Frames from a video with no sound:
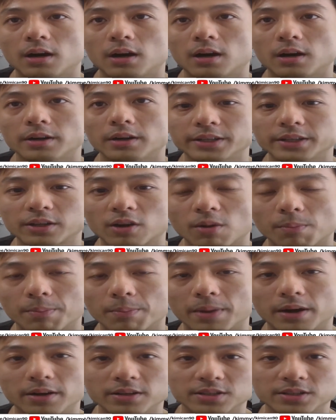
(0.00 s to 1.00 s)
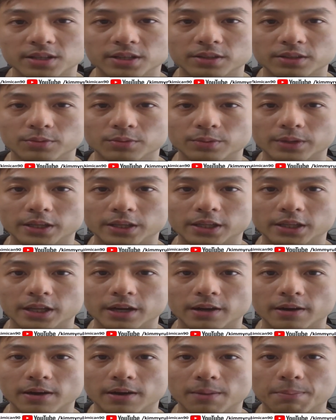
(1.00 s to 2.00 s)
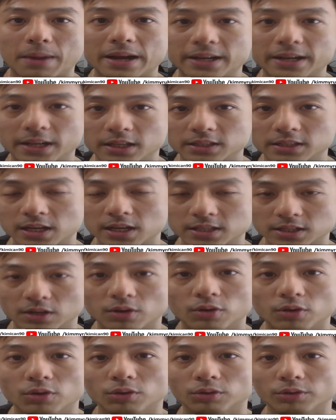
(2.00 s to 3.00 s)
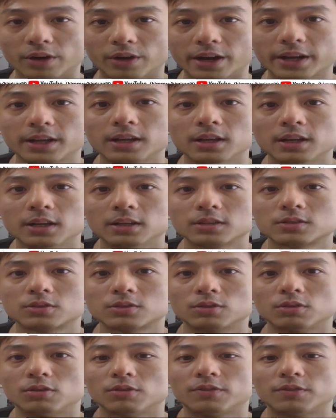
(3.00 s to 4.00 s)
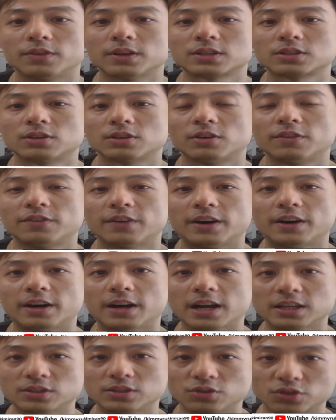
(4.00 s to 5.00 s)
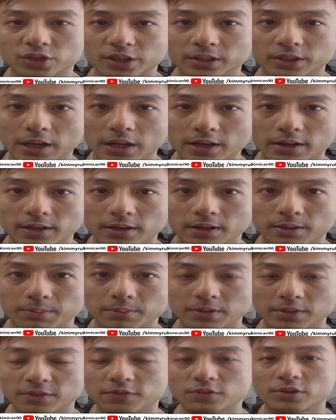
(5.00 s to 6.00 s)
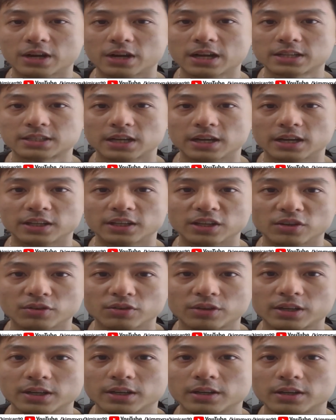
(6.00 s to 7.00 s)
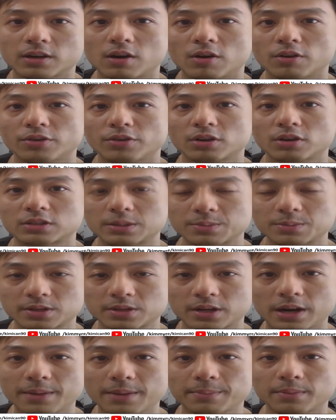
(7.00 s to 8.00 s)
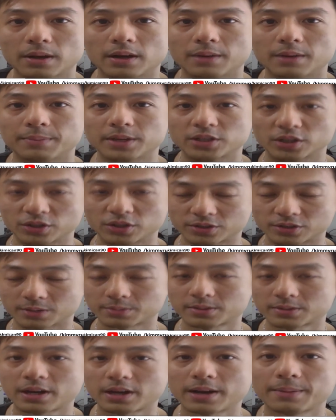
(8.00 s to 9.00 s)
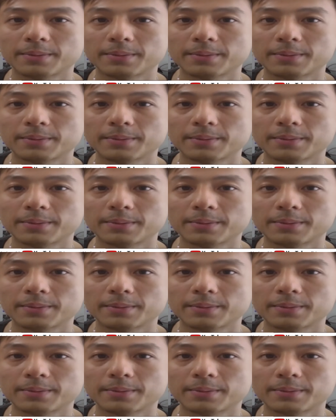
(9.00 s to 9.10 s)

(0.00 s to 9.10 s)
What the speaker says: in comparison with Binance as a whole, right? So first off, as usual, if you guys are new here or not subscribed, make sure to subscribe,